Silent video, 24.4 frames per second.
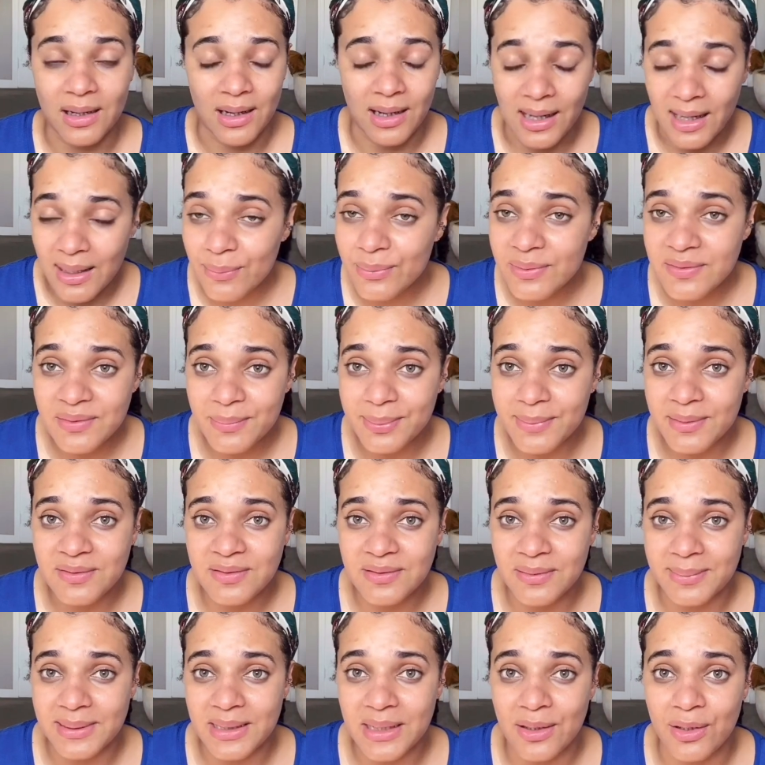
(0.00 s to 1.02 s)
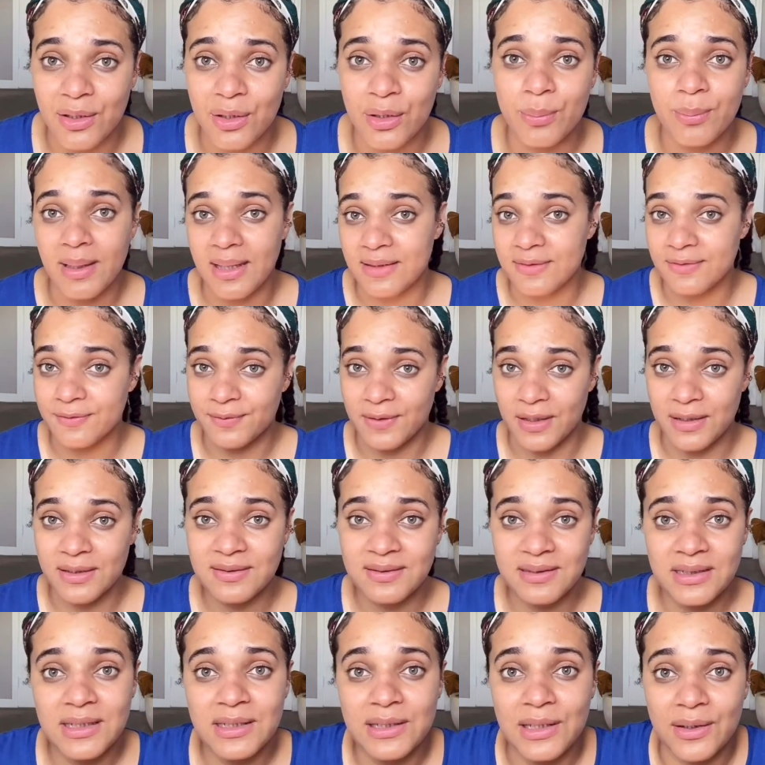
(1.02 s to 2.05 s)
I was supposed to be home as far
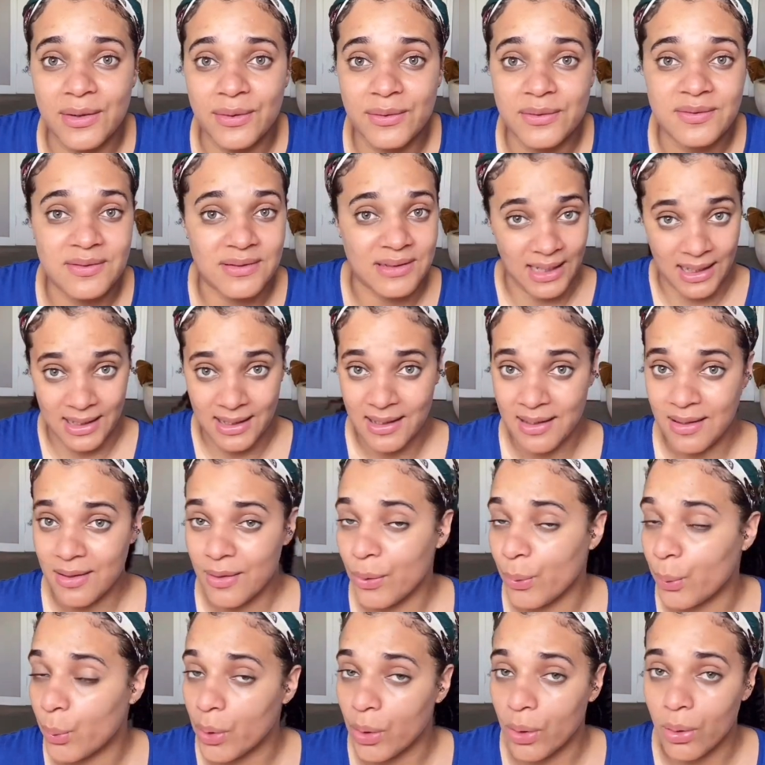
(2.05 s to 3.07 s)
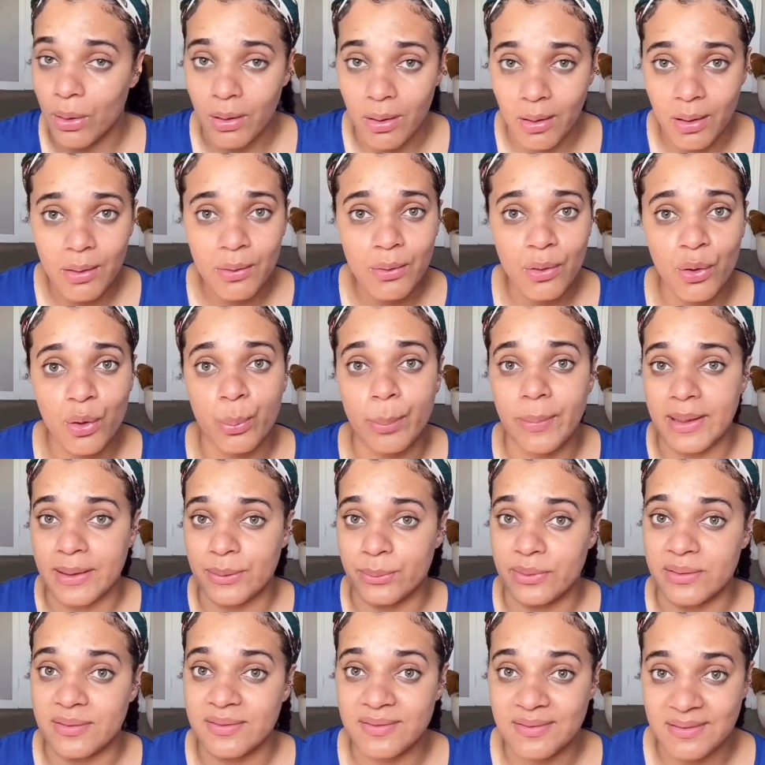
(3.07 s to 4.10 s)
as he knows that we're all home and
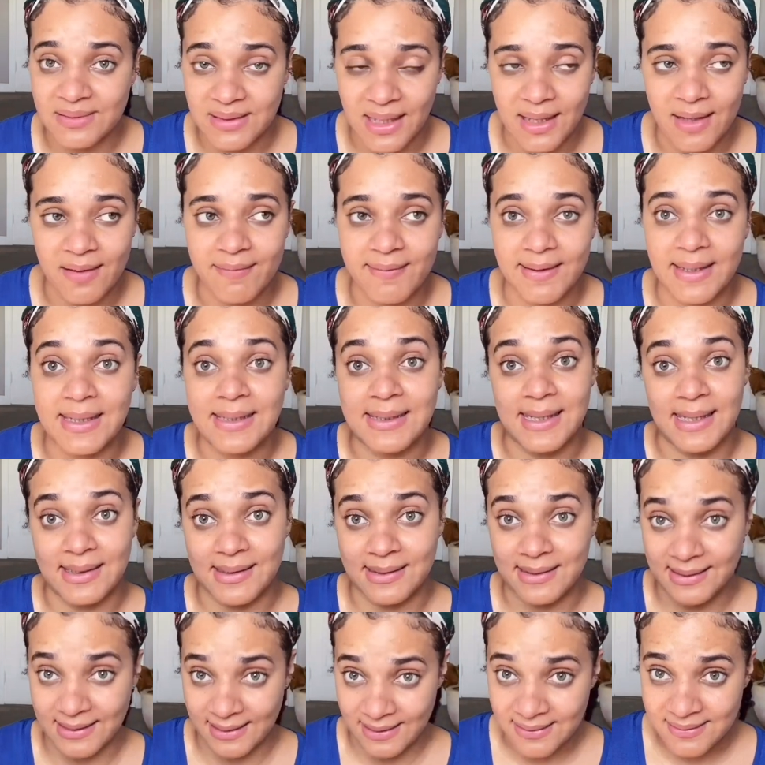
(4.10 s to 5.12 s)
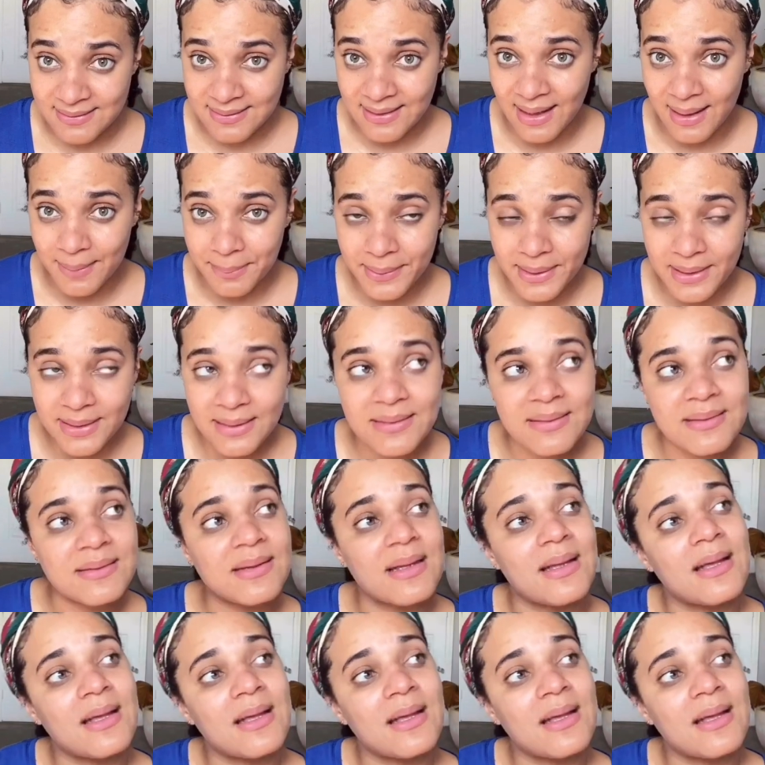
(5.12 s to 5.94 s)
we're safe. And then this happens.